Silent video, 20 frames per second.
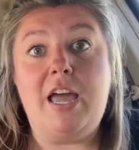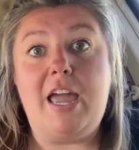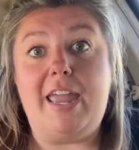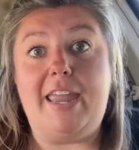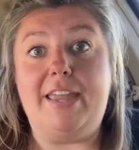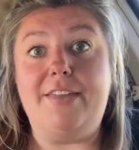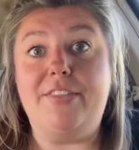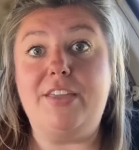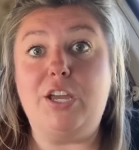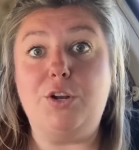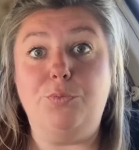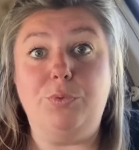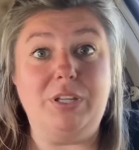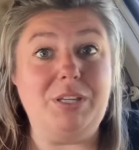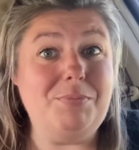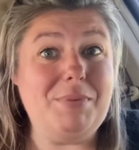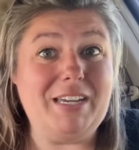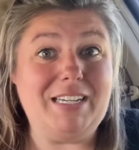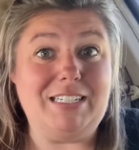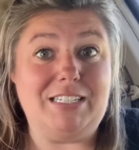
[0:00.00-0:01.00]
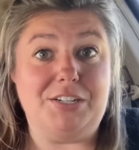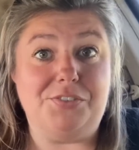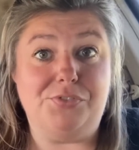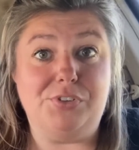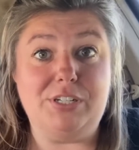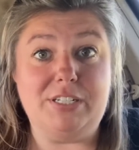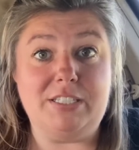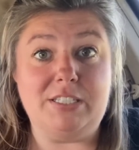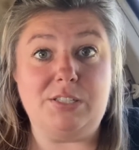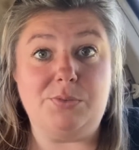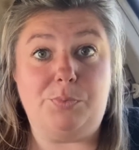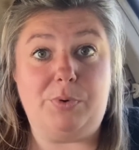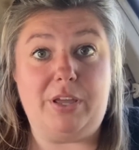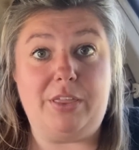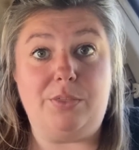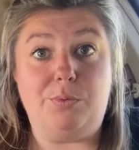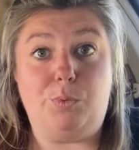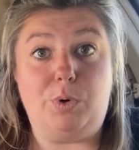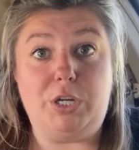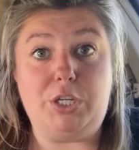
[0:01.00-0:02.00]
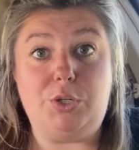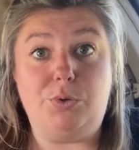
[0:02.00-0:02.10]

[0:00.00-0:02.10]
And they can really make a difference with what